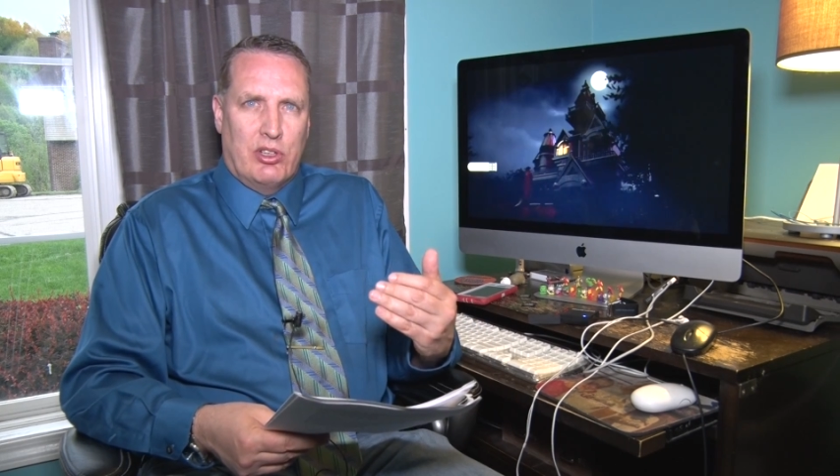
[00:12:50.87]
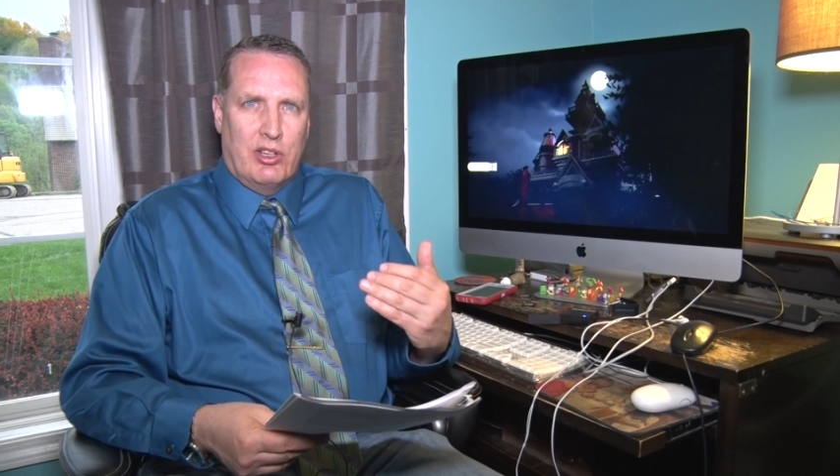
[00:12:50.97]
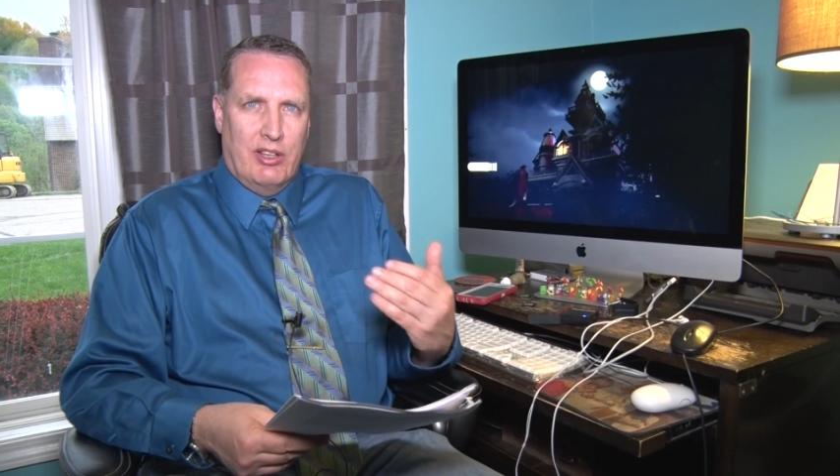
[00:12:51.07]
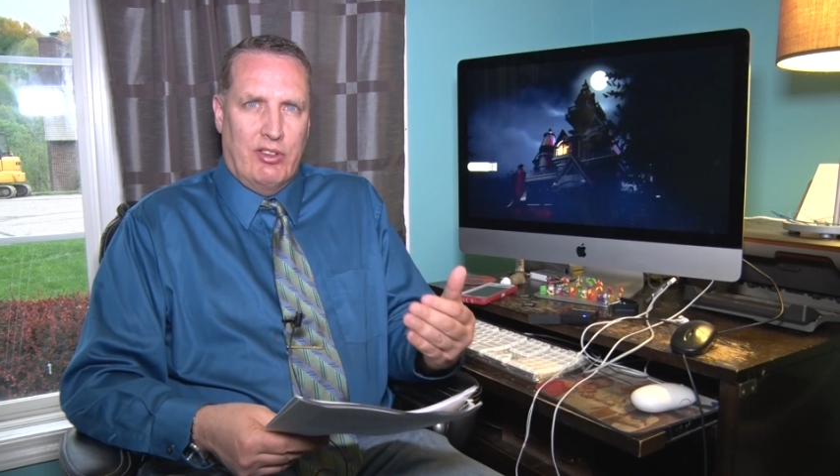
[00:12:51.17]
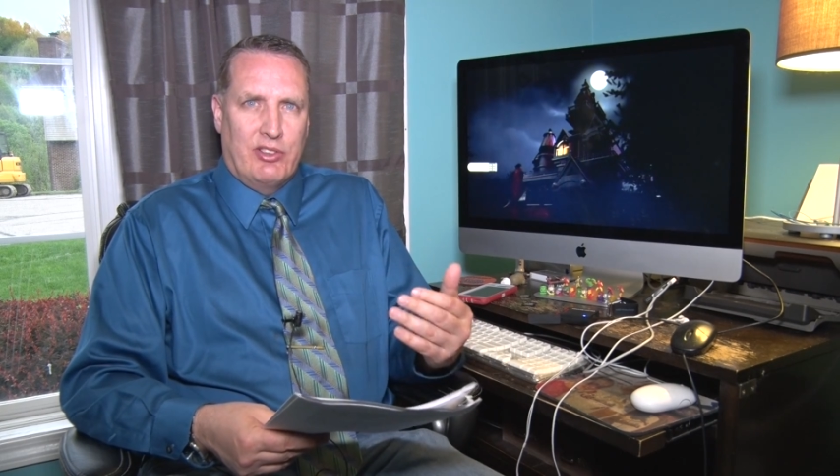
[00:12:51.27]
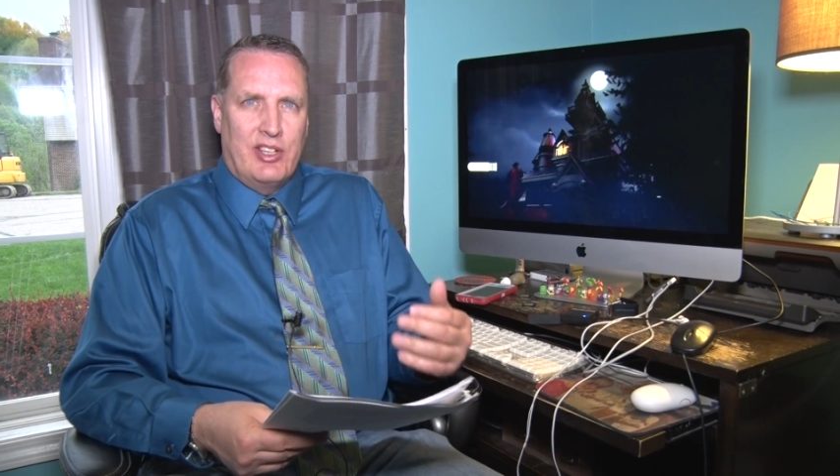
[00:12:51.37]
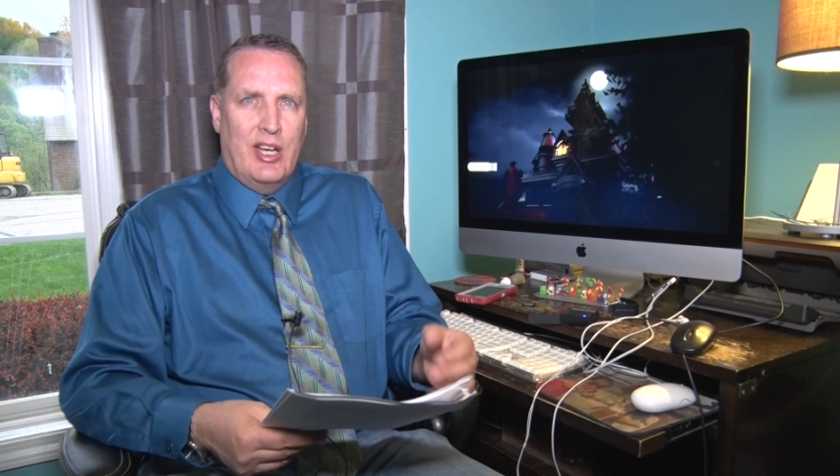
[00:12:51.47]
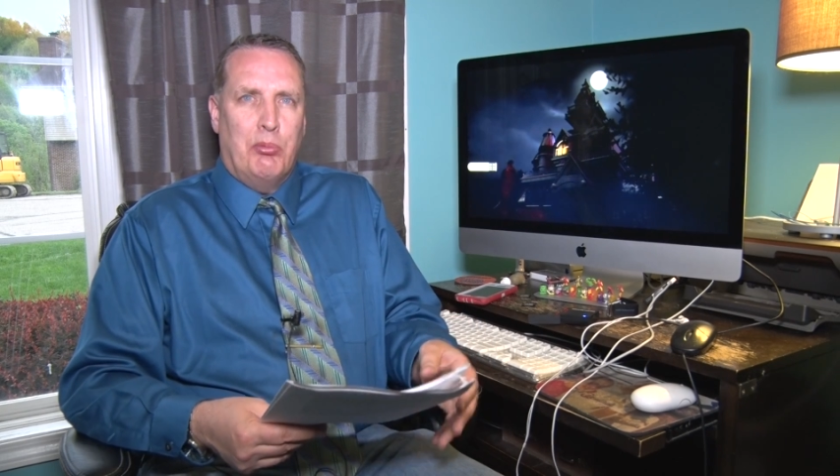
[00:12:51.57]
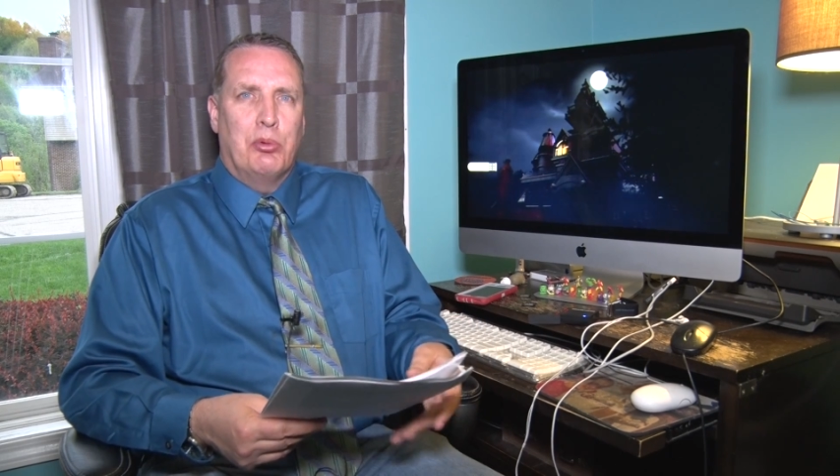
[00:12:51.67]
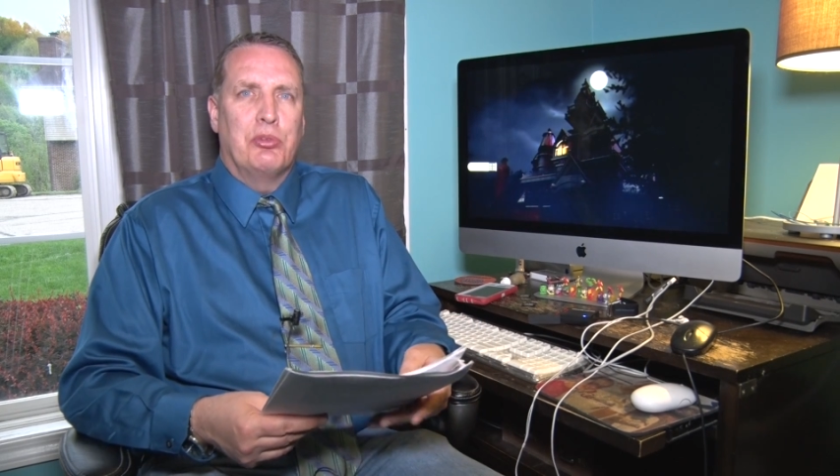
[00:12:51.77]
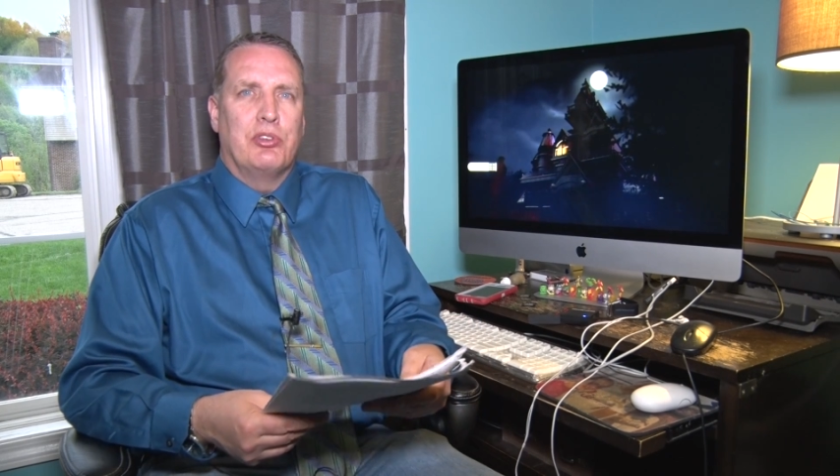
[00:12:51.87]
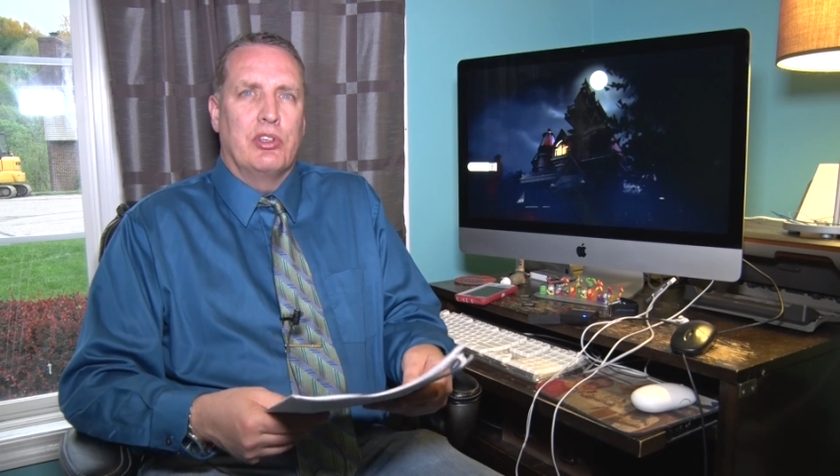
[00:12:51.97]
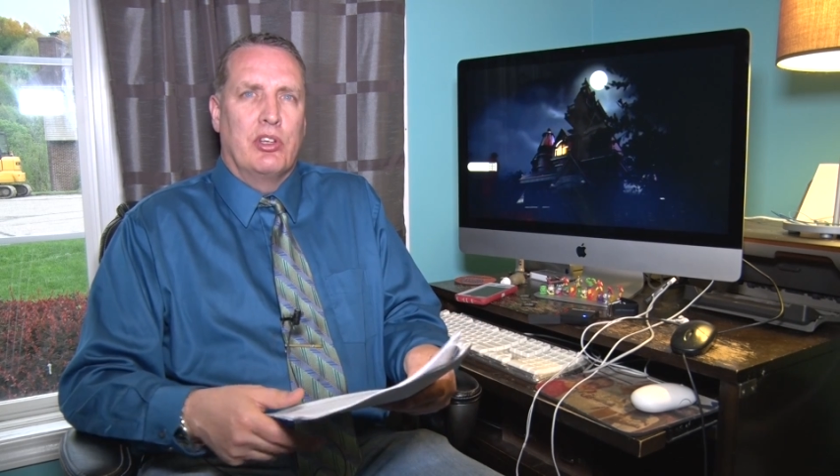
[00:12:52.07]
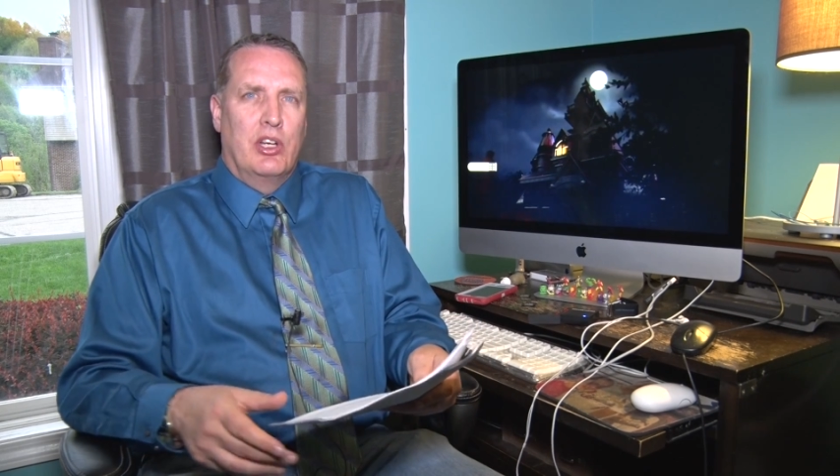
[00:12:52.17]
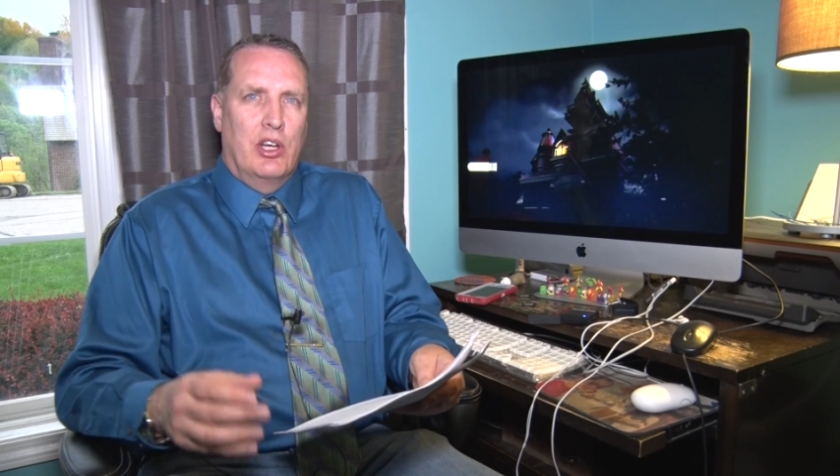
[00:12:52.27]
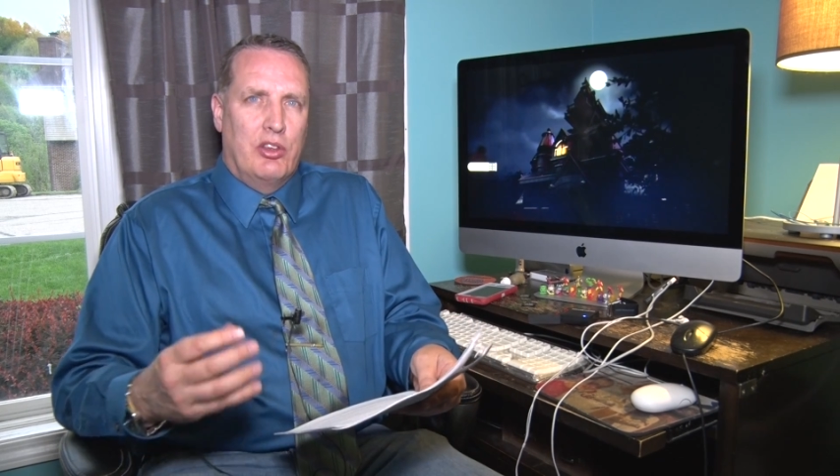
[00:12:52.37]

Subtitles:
to give examples and